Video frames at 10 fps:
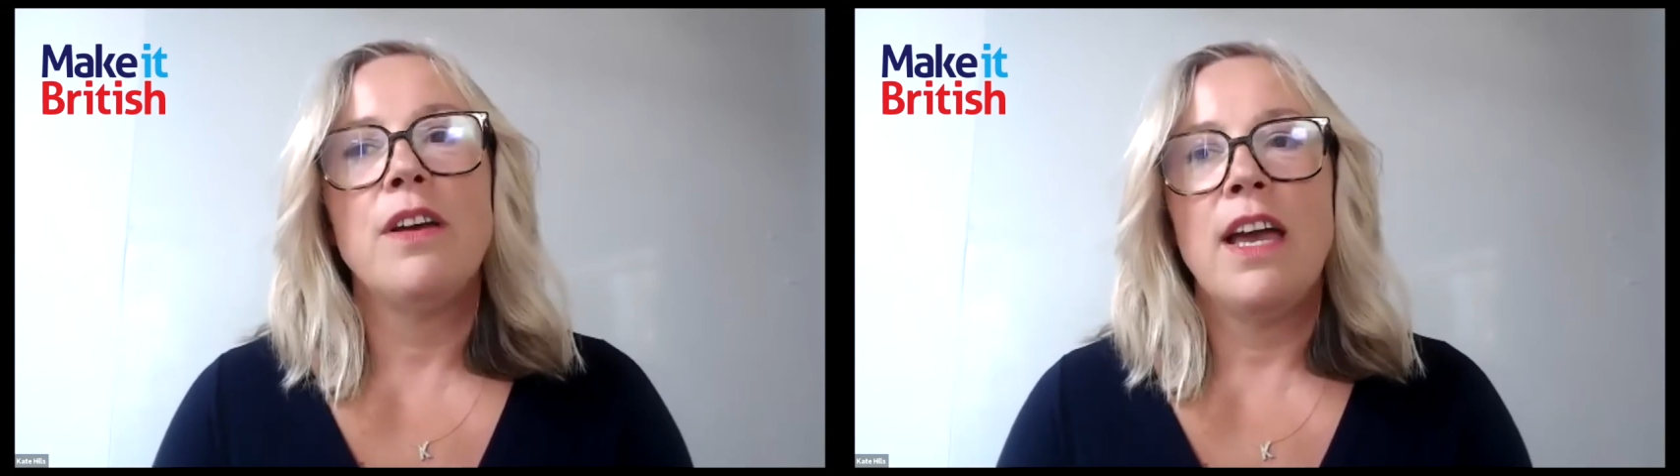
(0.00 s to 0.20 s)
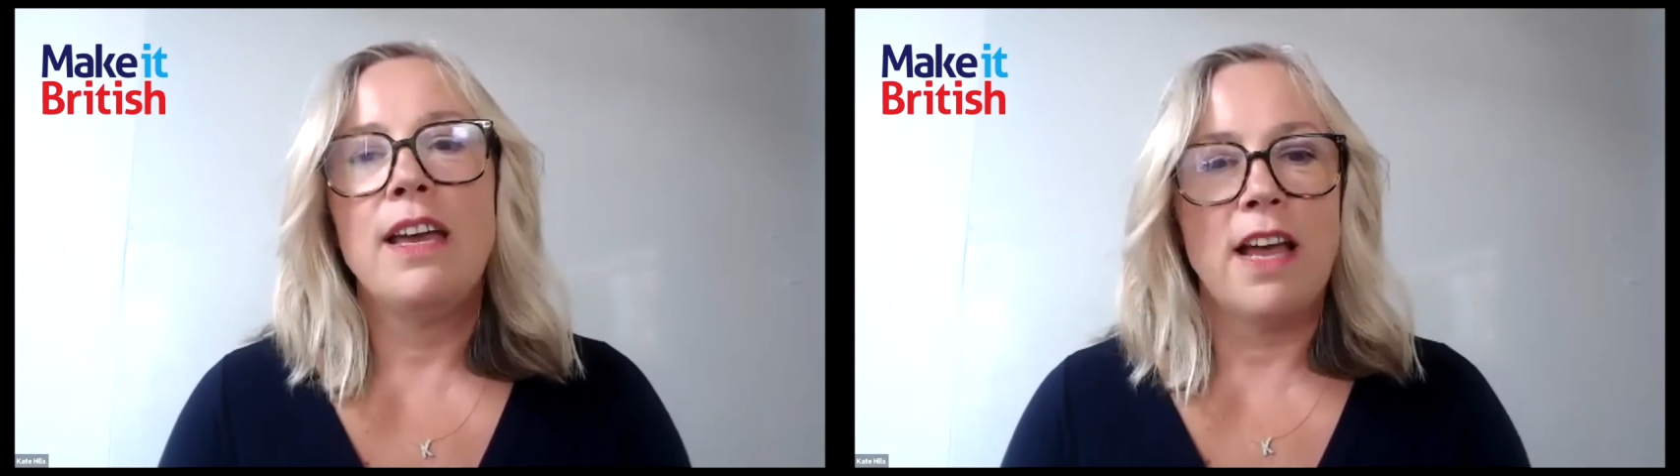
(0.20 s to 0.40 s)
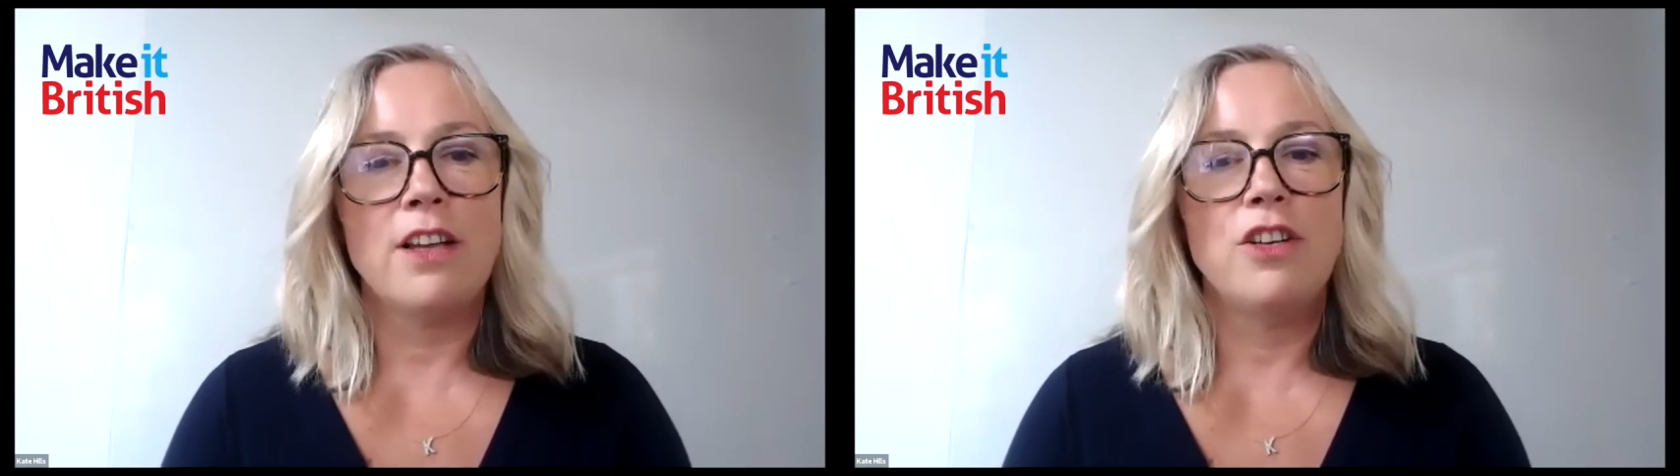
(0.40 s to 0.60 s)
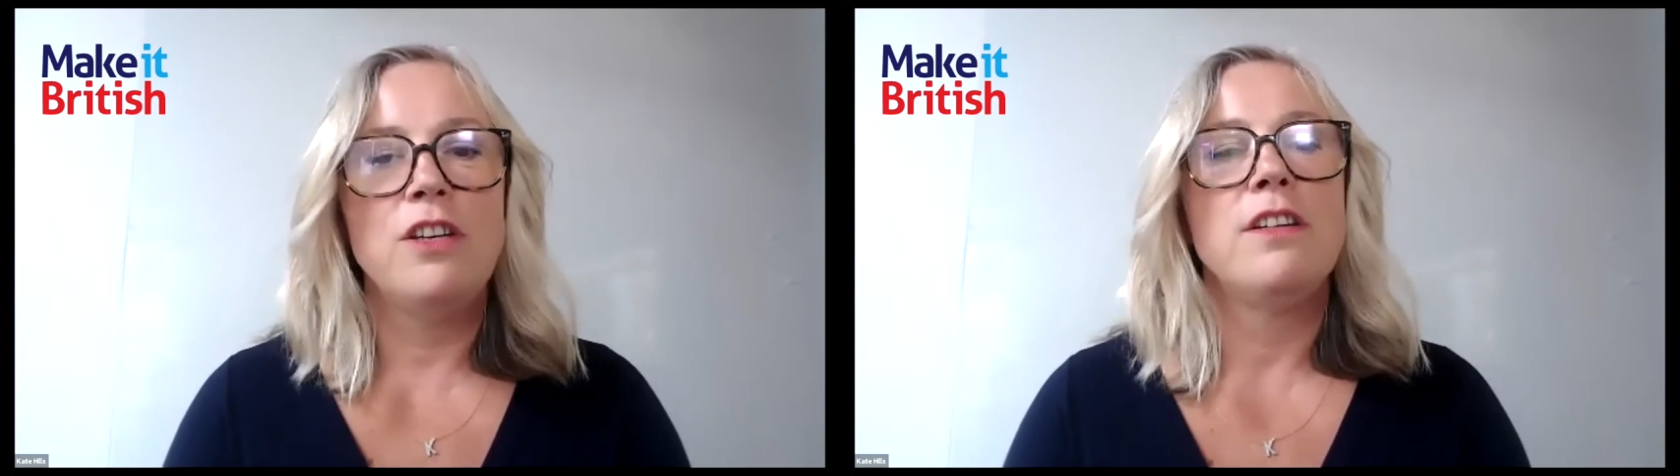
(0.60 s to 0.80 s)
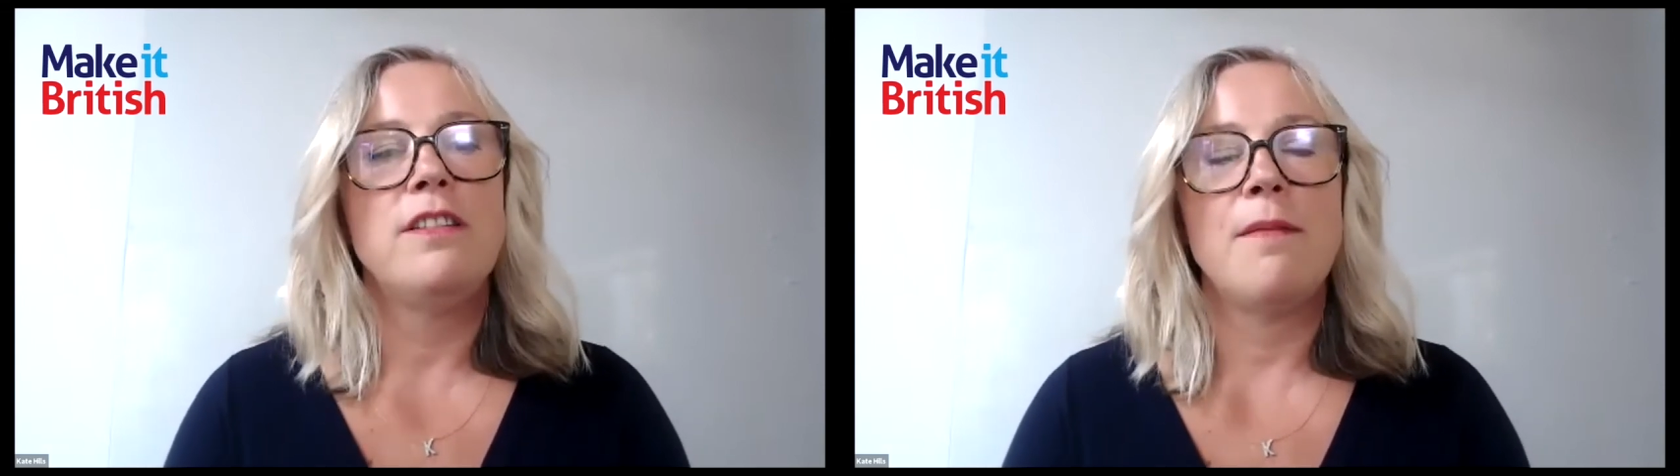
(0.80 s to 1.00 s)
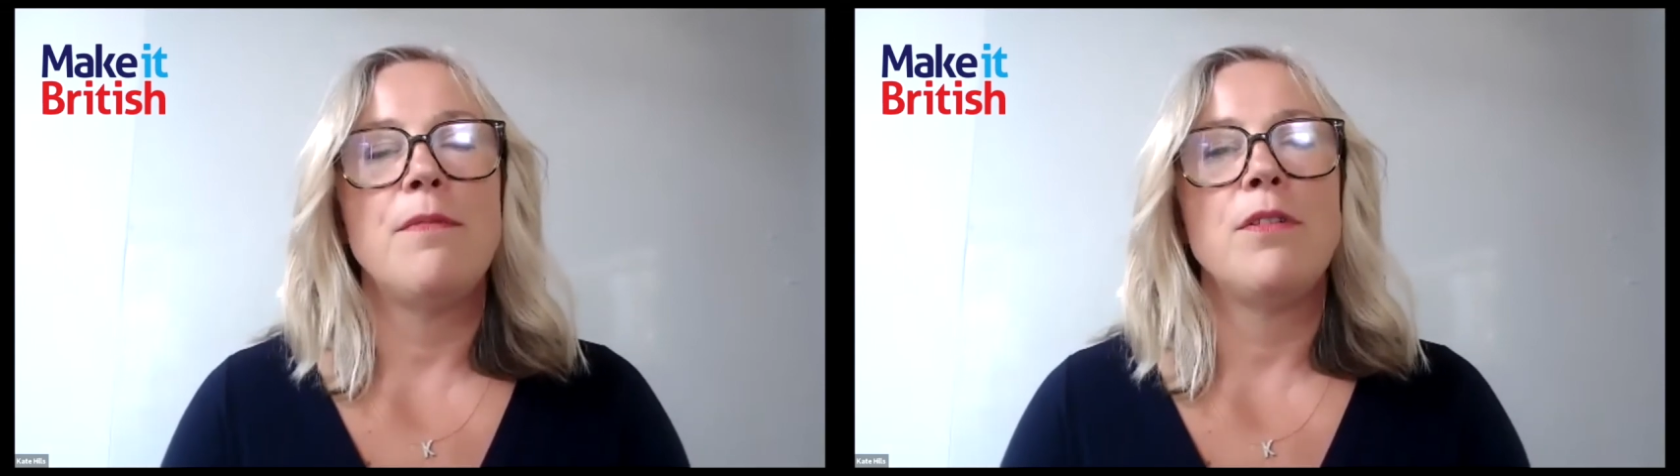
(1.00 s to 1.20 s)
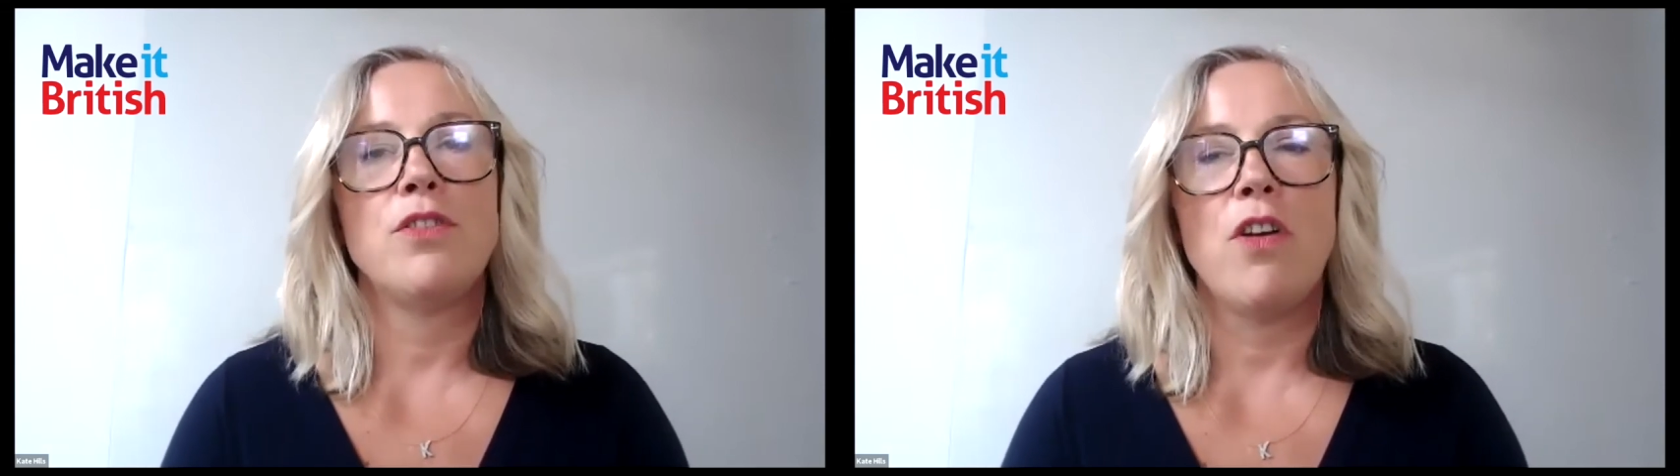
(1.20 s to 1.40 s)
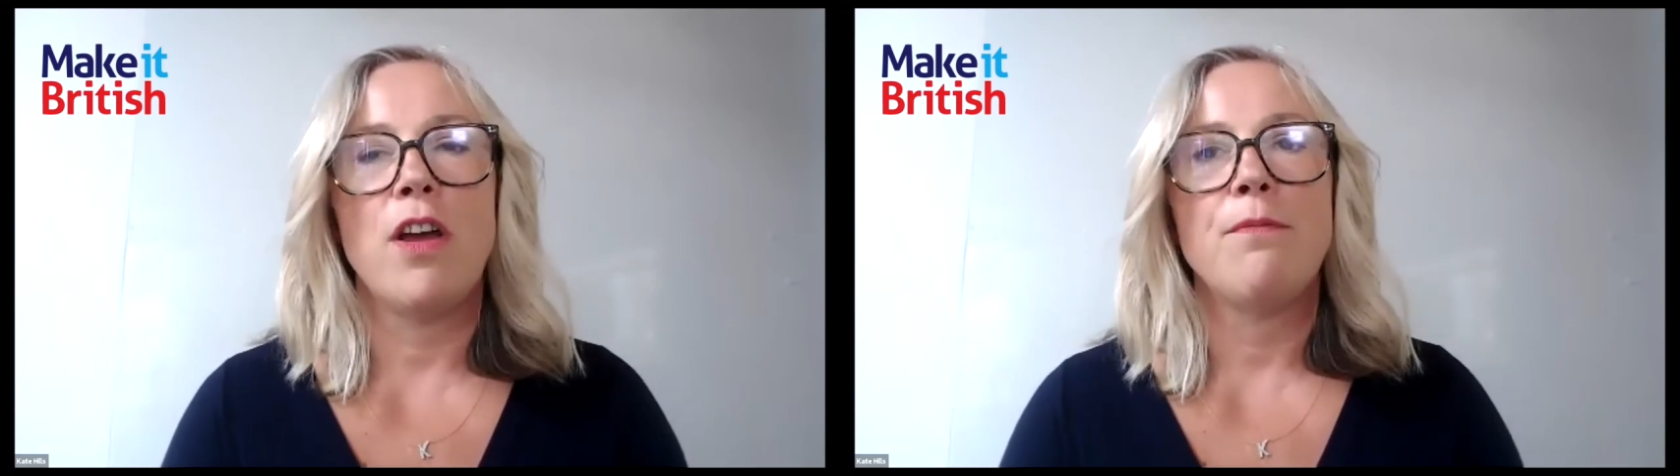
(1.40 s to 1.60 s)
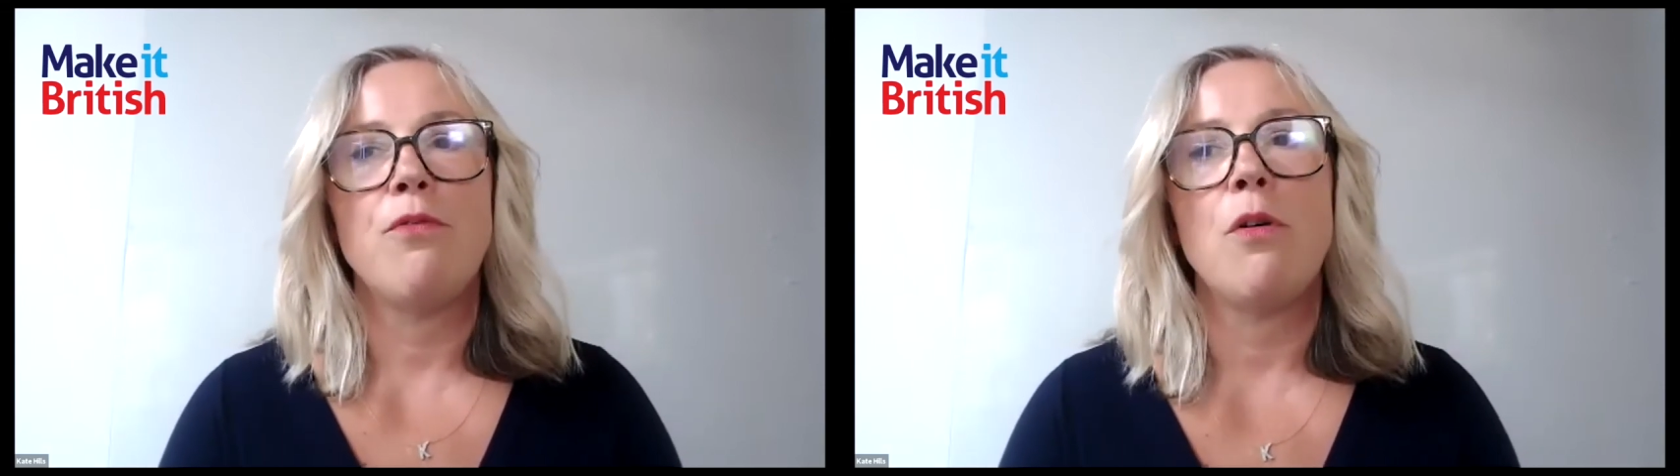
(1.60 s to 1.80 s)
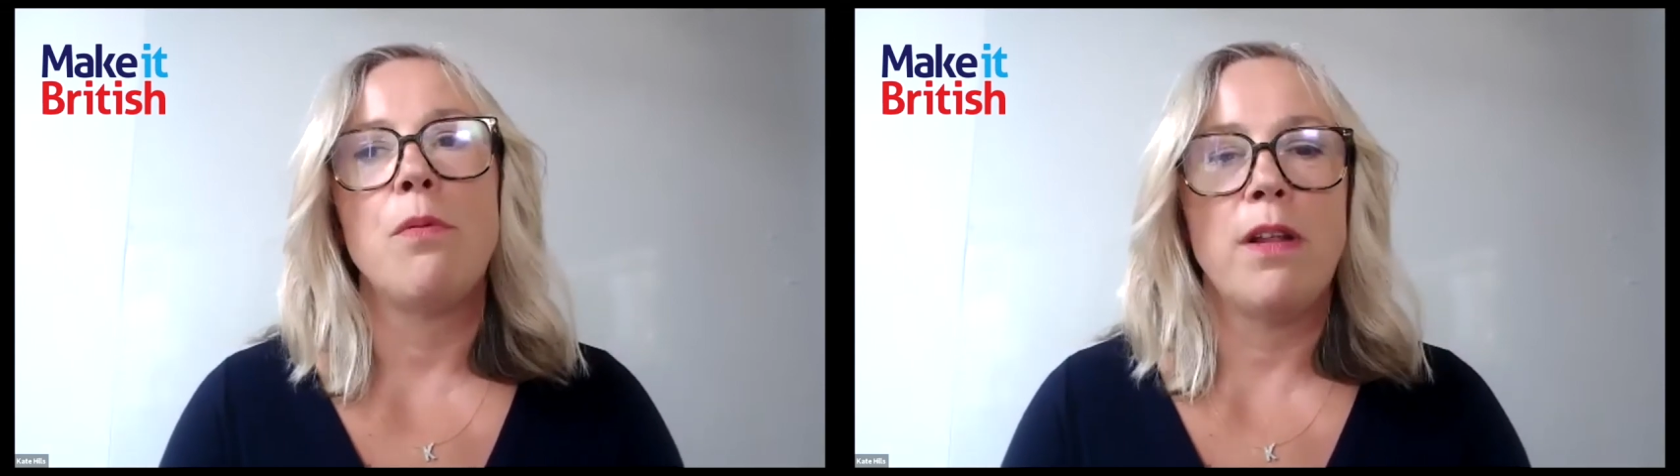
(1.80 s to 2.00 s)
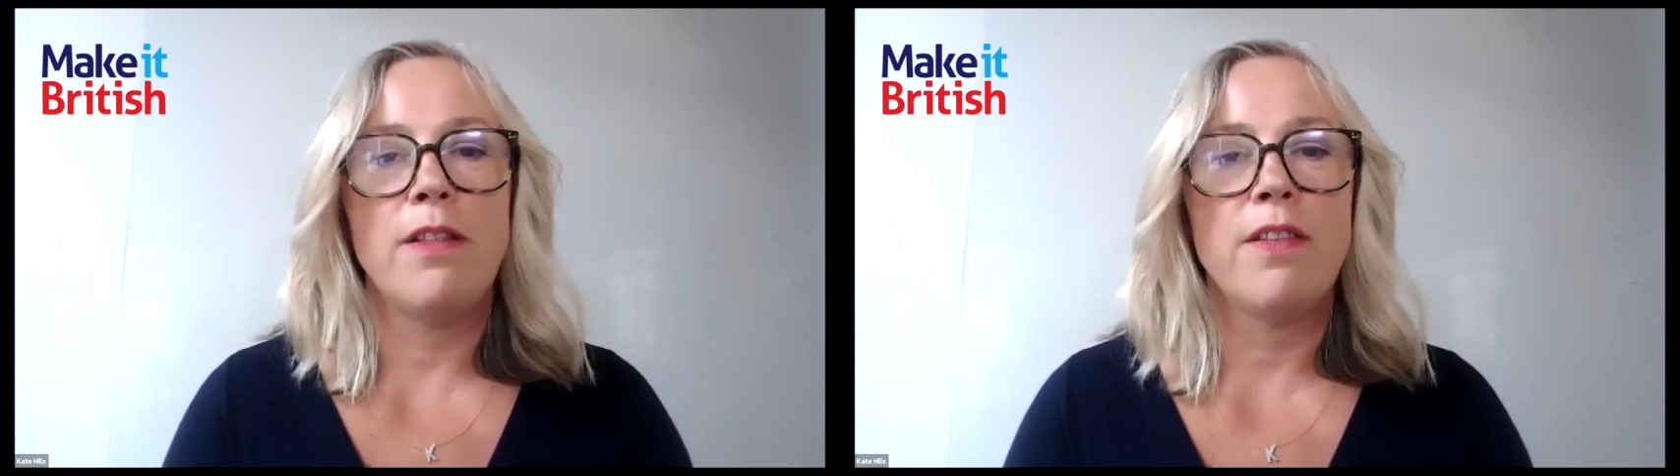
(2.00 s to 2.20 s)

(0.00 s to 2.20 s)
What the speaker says: is actually to demonstrate properly